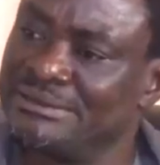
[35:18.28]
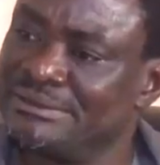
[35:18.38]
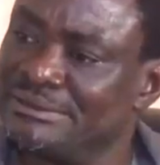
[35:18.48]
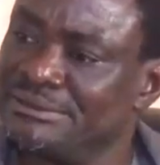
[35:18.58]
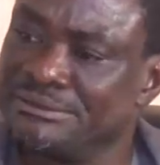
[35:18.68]

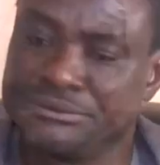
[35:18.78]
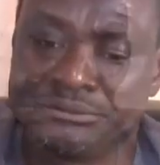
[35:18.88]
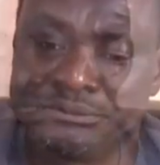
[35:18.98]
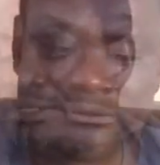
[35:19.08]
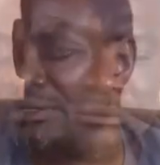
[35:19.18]

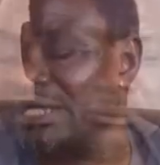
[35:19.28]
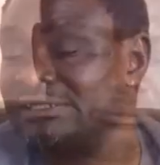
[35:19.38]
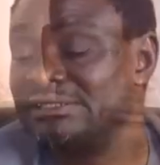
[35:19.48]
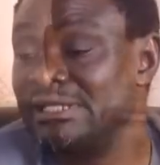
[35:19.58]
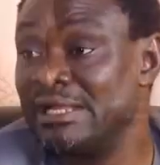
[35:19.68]
the
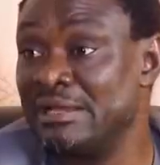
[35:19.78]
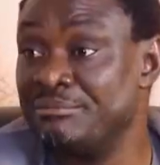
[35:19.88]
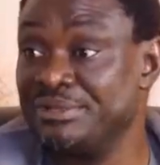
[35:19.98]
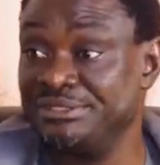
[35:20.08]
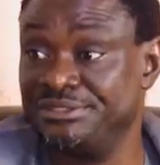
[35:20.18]

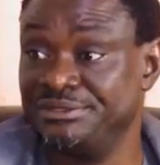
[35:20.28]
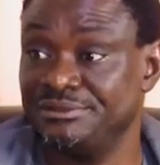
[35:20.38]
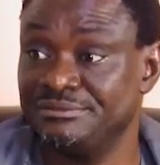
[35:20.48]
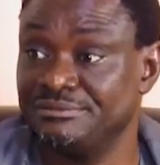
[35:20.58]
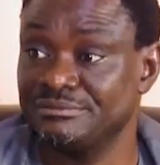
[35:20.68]
Cassinala Bridge,
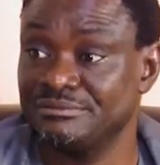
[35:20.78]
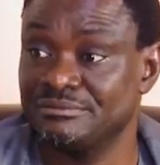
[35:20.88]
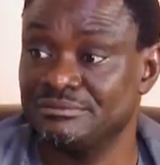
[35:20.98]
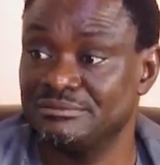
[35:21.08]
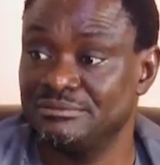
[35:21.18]

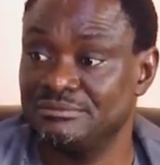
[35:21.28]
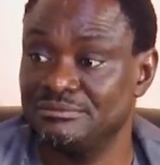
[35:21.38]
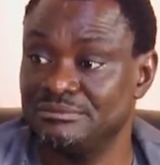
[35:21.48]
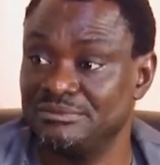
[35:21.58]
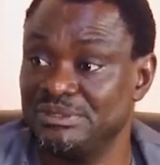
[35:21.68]

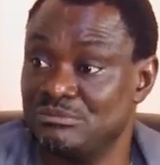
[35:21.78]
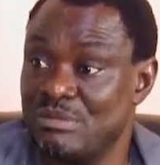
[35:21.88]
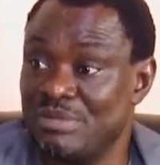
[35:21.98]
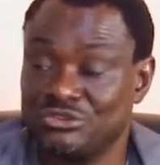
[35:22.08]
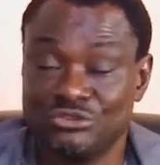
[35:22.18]
the
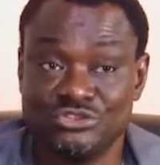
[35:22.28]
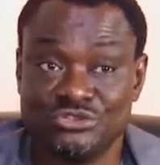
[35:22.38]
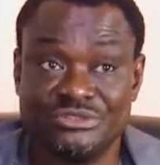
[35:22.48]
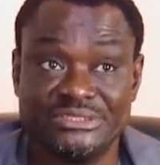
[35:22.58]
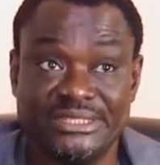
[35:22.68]
Bema
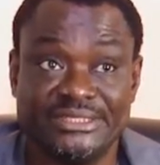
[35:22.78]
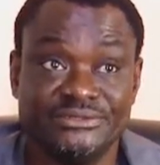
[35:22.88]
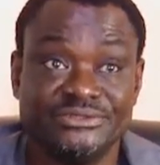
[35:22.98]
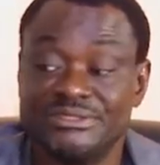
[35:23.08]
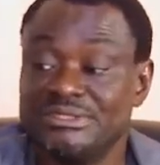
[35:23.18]
Junction there,
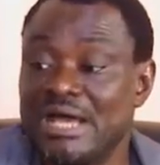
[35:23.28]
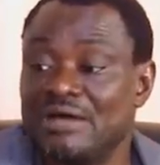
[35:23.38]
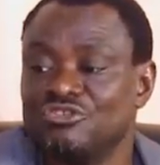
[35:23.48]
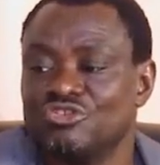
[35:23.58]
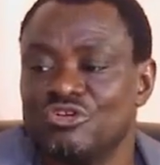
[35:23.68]
you see
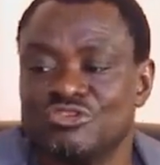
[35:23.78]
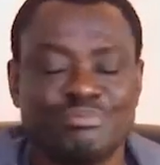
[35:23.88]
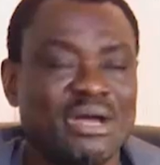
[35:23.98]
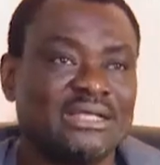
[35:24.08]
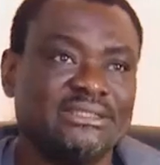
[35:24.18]
how trucks
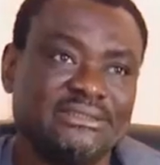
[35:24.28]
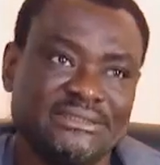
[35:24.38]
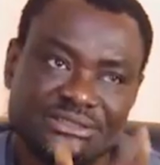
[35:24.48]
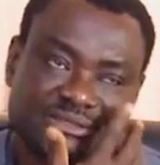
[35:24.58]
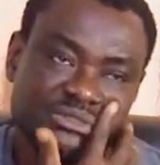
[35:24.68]
park
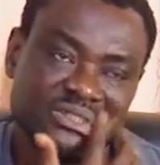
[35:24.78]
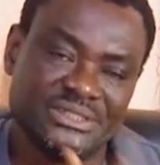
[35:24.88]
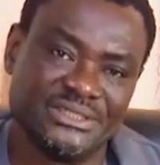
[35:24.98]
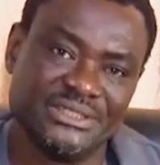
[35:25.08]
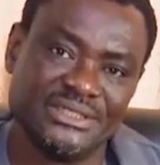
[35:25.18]

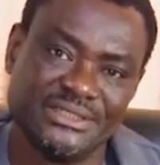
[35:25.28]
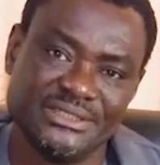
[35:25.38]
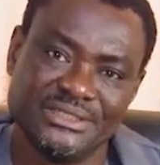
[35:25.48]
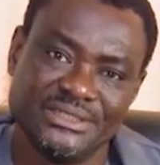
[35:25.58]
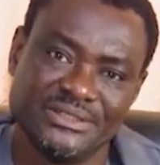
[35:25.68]
indiscriminately.
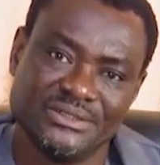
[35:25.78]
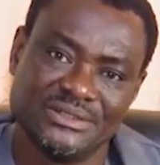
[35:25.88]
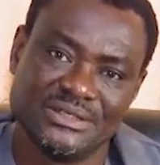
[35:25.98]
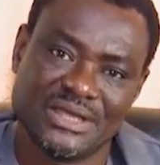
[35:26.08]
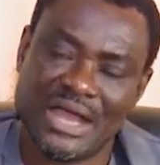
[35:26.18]

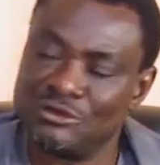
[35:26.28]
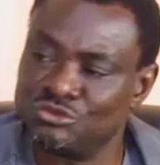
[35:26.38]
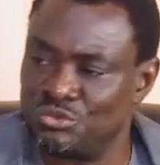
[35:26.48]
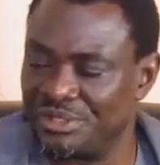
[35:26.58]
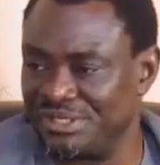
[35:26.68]
How
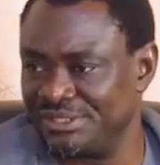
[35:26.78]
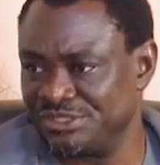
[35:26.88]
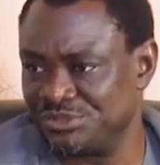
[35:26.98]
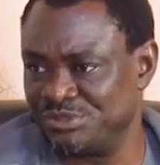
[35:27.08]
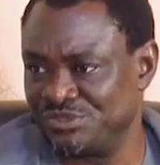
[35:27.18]
do we create
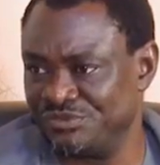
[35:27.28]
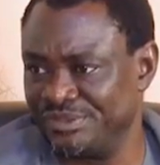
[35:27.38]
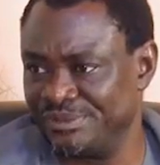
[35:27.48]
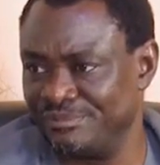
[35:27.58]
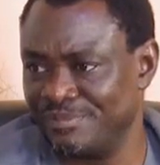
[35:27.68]
a space for
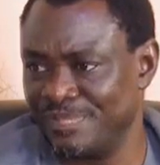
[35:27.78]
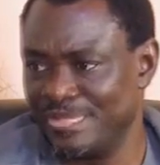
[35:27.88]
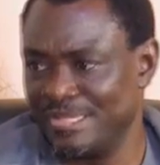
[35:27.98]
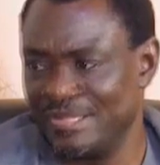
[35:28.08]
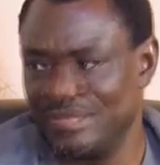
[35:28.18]
them?
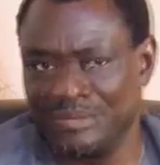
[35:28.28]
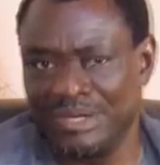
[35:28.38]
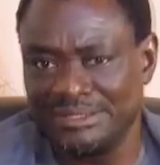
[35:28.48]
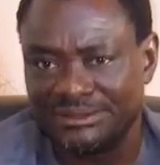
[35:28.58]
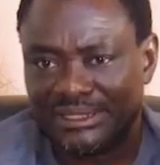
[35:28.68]

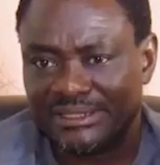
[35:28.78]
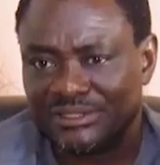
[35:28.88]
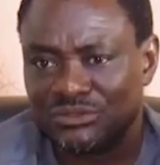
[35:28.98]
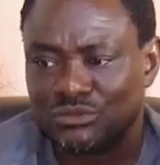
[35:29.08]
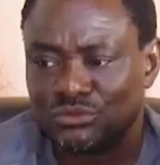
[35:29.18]
Right? And
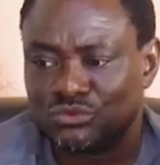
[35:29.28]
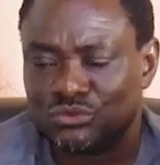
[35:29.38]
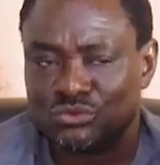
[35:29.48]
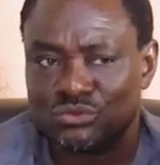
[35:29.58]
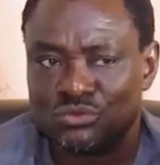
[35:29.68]
then you go to
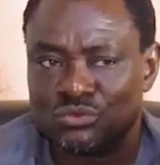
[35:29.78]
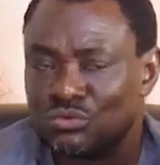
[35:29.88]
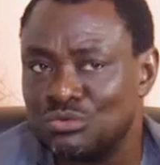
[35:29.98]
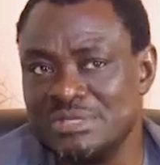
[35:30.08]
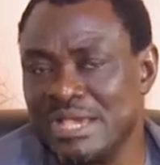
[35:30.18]

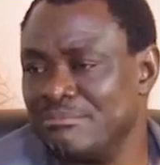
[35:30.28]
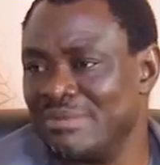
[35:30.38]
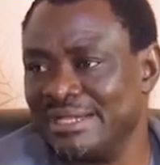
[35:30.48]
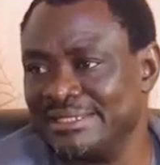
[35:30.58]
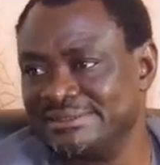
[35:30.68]
Ukumia
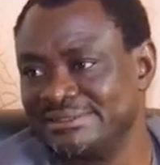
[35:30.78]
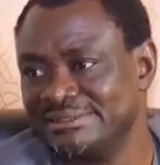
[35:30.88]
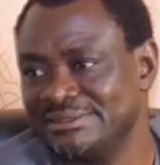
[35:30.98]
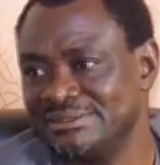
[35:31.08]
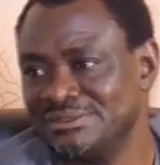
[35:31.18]
Market.
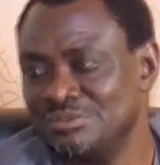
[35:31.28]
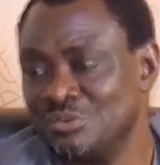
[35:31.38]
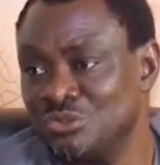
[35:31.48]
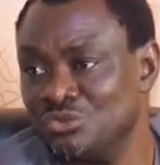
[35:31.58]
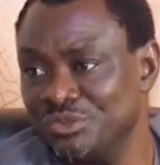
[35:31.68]

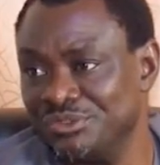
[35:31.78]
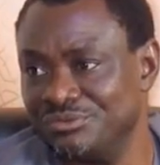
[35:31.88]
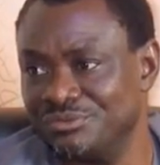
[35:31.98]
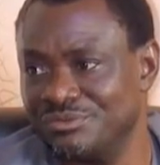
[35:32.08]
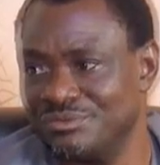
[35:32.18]
What do we do?
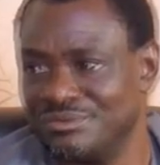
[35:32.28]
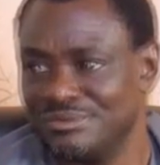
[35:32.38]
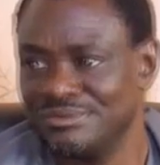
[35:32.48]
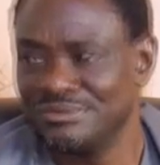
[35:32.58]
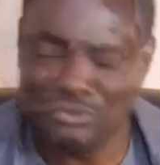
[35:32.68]

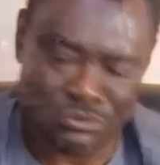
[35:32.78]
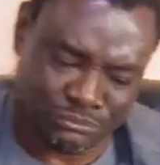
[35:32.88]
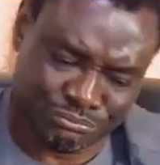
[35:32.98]
So